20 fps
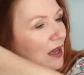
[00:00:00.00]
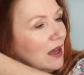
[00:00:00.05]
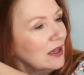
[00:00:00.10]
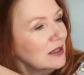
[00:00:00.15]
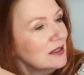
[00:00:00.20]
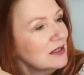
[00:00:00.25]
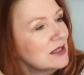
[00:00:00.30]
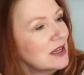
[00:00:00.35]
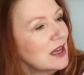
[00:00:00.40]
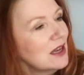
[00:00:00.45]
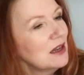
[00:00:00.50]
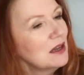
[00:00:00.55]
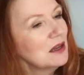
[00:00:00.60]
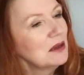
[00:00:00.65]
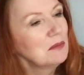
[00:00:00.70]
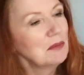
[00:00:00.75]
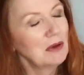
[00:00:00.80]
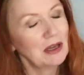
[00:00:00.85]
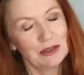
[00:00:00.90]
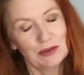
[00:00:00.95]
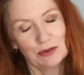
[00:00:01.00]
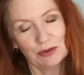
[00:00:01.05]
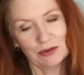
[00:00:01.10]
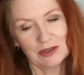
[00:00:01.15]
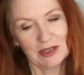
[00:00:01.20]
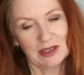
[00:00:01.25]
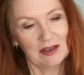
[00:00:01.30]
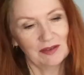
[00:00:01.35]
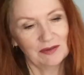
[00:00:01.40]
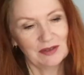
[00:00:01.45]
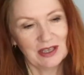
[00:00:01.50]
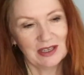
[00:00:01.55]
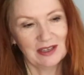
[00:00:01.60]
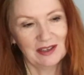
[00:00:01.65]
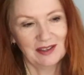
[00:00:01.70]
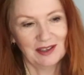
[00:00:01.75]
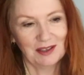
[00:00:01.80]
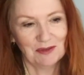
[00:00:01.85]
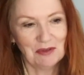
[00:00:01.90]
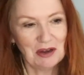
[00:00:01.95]
And my daughter loves
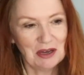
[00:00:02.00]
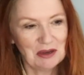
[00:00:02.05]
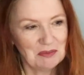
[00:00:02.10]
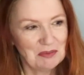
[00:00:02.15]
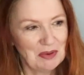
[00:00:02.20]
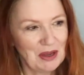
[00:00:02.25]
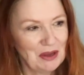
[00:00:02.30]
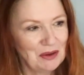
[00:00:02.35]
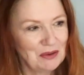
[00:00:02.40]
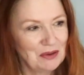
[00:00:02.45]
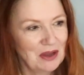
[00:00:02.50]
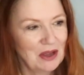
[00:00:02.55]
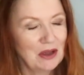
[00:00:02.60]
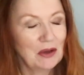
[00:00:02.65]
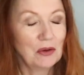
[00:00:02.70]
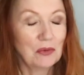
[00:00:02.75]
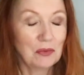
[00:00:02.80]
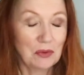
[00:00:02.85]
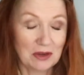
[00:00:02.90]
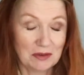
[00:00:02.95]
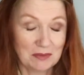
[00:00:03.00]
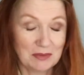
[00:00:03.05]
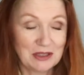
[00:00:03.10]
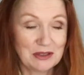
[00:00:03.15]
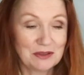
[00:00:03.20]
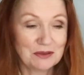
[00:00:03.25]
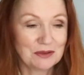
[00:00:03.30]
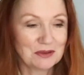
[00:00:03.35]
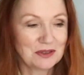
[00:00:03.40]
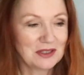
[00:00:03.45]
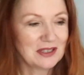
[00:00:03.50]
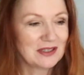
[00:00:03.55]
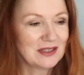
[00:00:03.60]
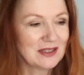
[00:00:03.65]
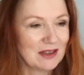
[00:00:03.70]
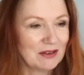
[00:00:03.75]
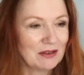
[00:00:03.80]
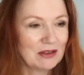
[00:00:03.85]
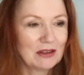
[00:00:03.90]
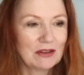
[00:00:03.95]
anything rainbow, or one of my daughters,
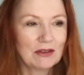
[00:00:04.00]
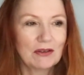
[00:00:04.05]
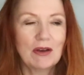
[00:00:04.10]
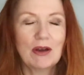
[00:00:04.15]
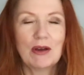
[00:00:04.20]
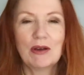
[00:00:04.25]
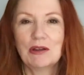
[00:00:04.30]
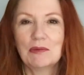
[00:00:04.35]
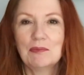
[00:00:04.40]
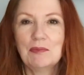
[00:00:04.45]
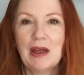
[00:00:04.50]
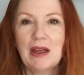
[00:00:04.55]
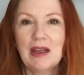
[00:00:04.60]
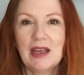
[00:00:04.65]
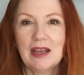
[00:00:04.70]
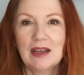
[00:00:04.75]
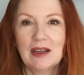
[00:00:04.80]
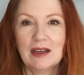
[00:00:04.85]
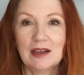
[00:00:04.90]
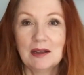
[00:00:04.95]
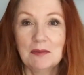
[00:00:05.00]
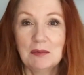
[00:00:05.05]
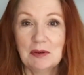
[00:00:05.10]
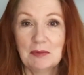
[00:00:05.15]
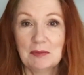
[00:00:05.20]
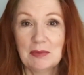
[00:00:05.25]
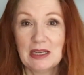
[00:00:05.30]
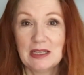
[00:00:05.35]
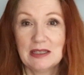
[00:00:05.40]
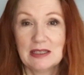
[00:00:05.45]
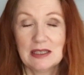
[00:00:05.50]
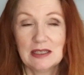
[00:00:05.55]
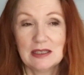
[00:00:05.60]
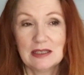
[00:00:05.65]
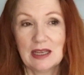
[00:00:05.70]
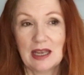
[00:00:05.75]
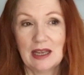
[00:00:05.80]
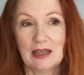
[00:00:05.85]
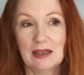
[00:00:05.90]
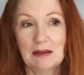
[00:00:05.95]
so I thought I'll buy a couple of
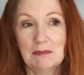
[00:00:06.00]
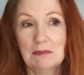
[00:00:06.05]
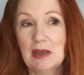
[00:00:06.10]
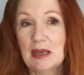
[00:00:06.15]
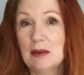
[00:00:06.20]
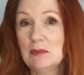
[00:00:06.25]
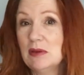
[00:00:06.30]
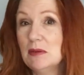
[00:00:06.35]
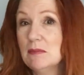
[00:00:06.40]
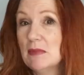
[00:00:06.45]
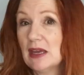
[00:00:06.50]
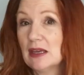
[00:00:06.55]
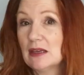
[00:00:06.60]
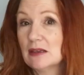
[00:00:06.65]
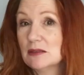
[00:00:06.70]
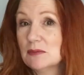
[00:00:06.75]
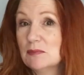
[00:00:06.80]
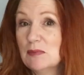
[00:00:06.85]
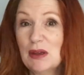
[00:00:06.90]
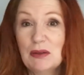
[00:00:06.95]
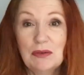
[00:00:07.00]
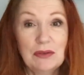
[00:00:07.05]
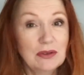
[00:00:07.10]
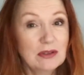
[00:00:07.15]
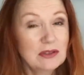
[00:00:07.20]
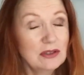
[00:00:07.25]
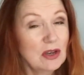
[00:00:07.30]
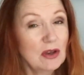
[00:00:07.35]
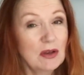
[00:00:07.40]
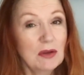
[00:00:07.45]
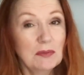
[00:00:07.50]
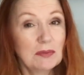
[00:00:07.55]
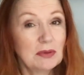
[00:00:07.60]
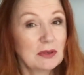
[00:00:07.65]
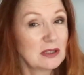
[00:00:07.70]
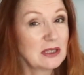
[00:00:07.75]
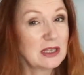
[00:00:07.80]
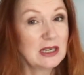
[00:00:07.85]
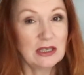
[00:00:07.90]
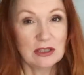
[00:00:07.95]
meters and then maybe make us both a top,
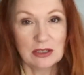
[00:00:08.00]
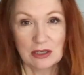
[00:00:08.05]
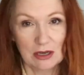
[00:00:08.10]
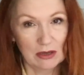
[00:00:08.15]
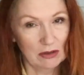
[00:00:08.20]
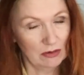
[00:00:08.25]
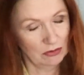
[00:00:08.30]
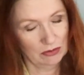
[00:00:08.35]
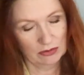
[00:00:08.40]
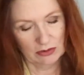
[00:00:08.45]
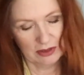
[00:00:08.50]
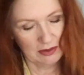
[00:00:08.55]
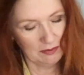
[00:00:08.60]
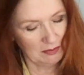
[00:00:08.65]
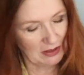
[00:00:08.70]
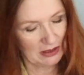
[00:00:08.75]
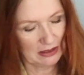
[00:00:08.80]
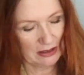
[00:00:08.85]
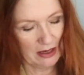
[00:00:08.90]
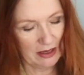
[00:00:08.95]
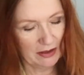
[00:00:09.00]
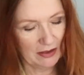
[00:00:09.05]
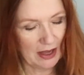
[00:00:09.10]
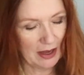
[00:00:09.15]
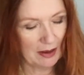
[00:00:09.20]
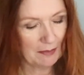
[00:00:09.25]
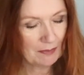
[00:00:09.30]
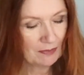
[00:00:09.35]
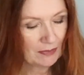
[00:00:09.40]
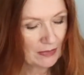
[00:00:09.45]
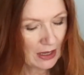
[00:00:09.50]
a t-shirt or something like that.